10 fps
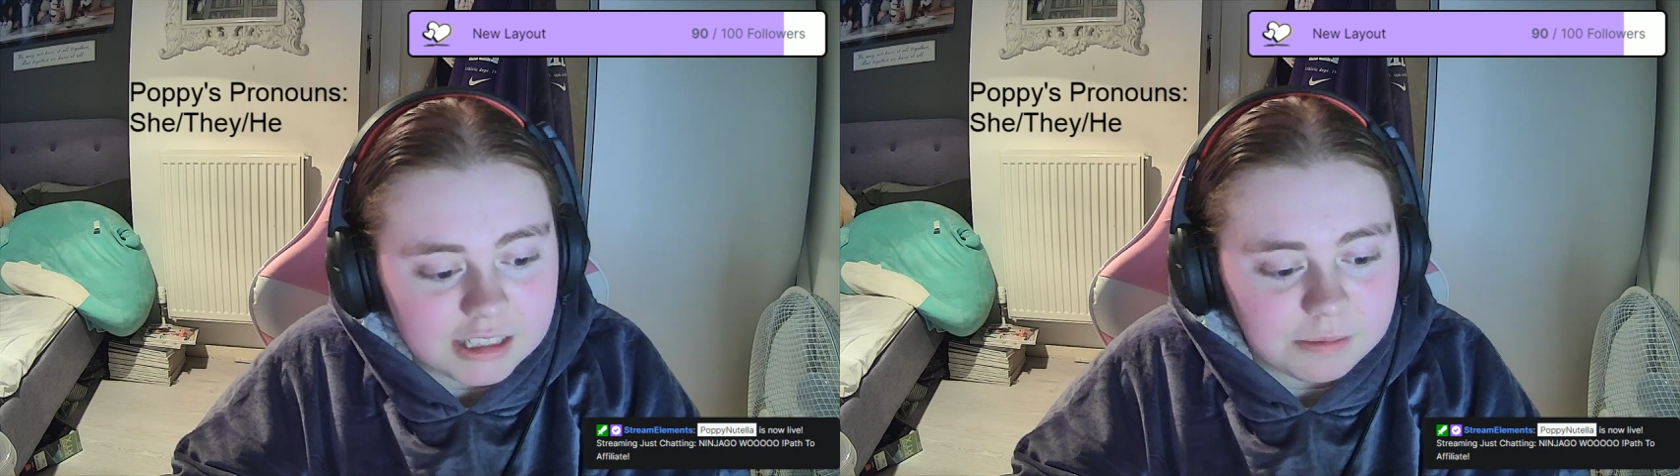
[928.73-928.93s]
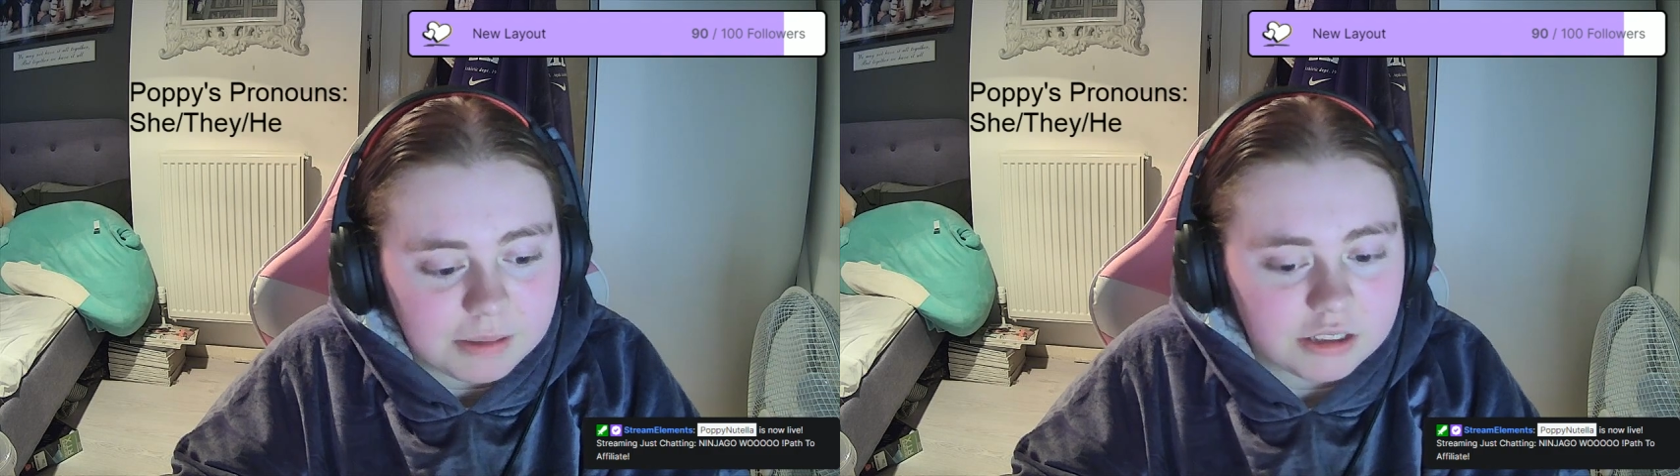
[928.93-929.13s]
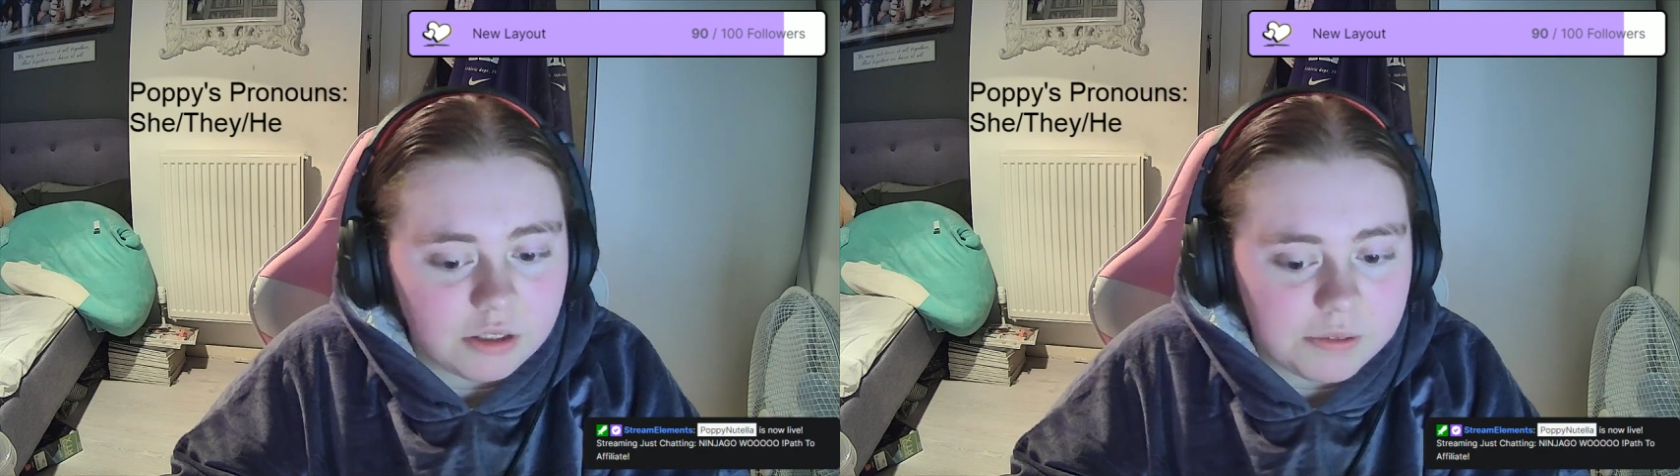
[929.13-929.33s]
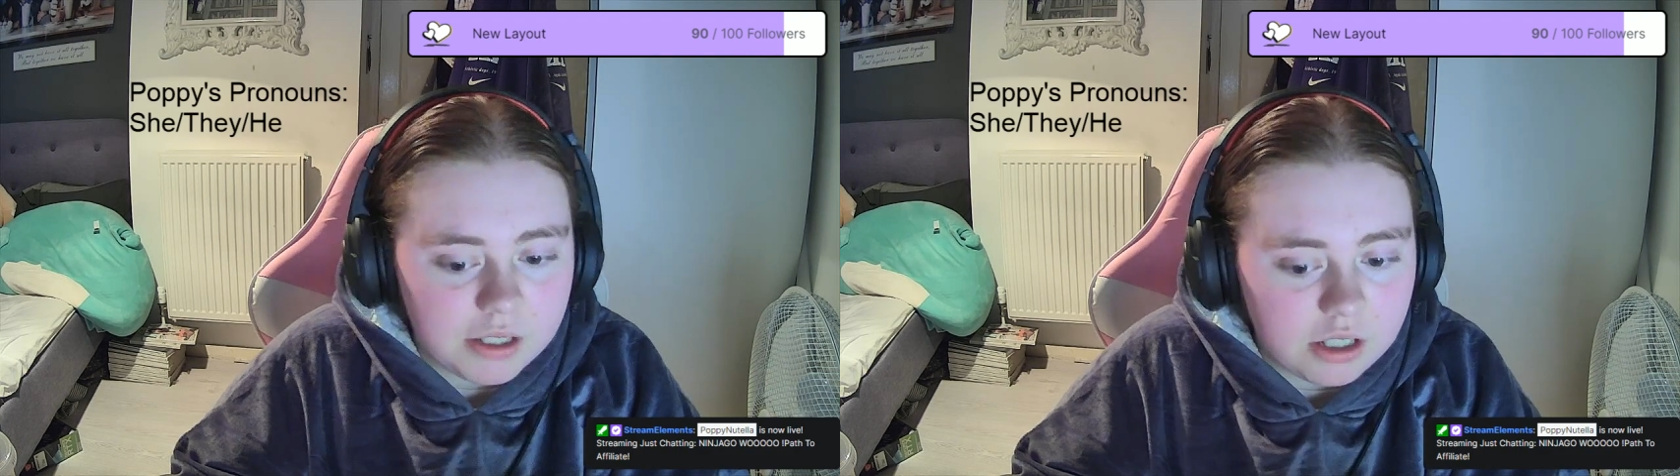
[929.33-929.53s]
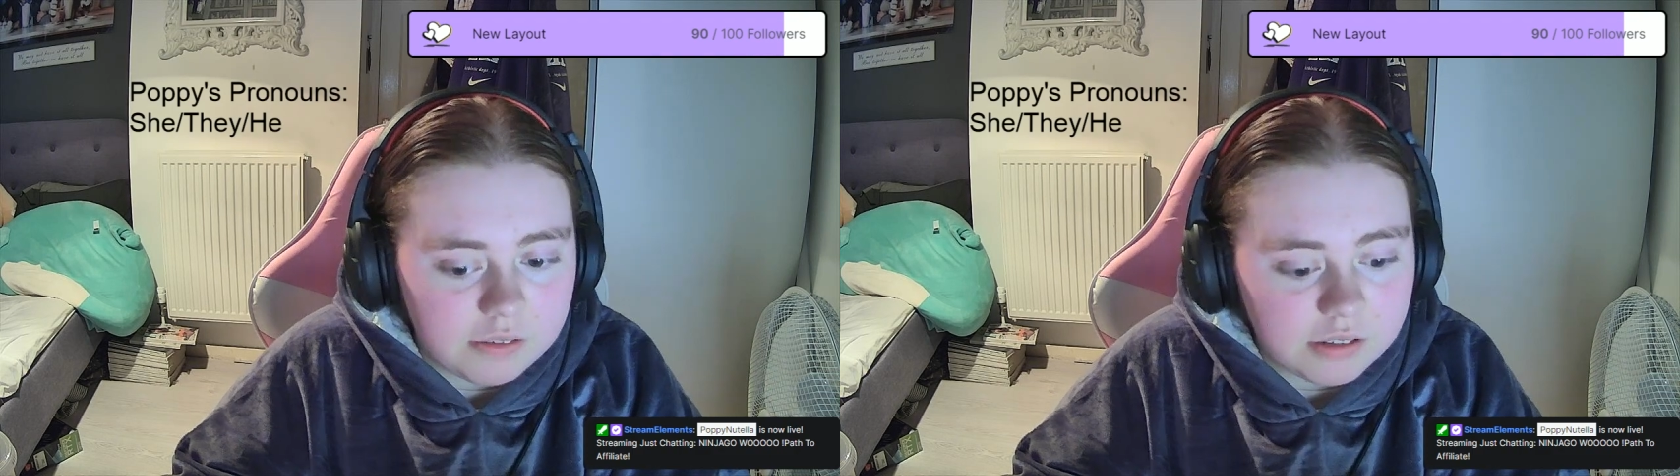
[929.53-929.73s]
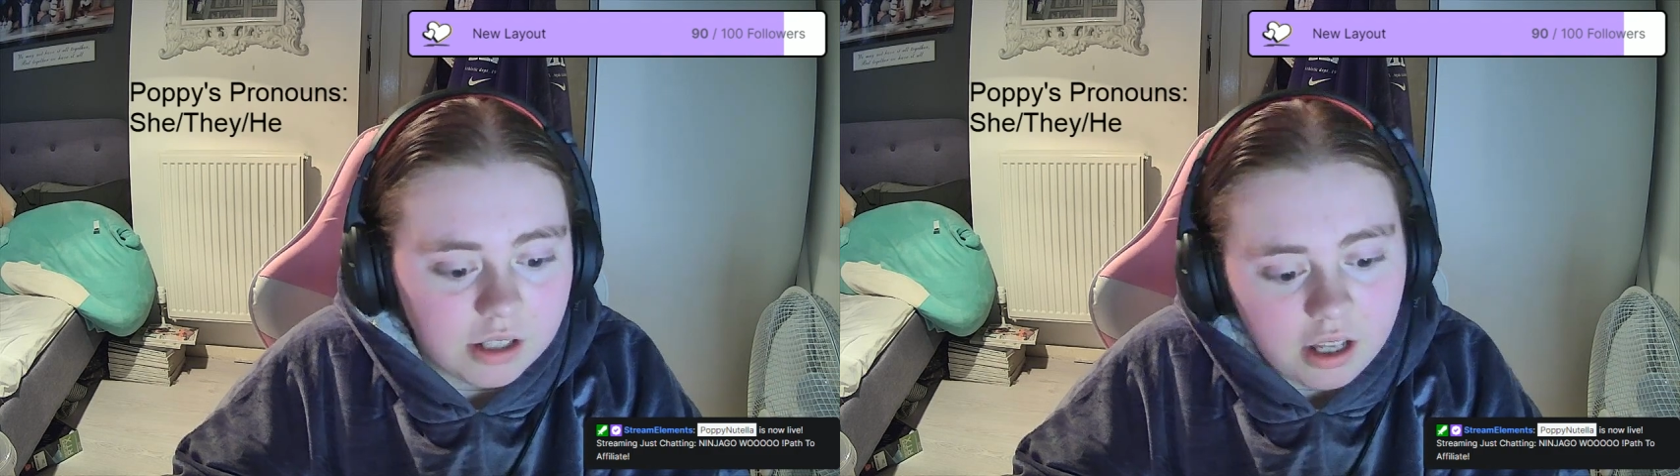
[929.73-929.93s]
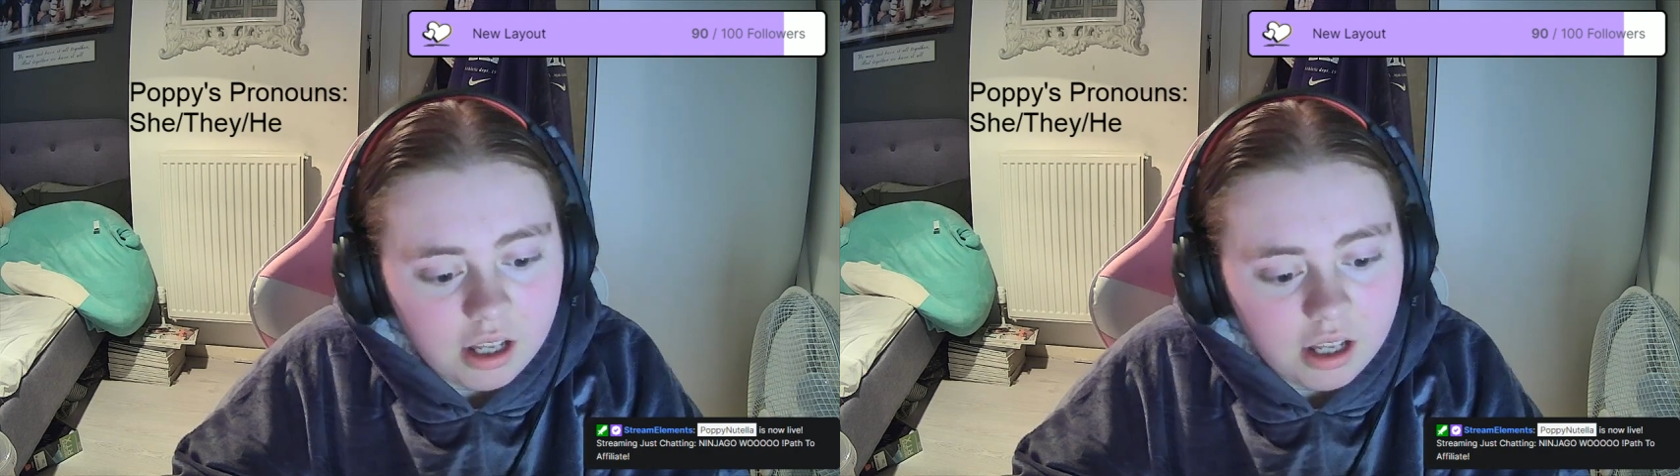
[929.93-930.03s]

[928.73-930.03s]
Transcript: as the master of Earth,